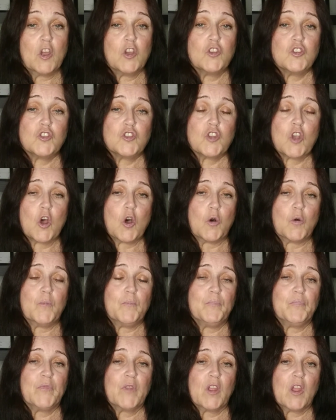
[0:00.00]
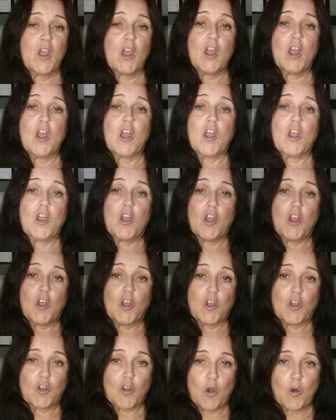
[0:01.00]
So
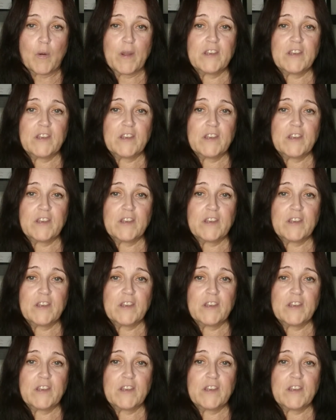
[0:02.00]
go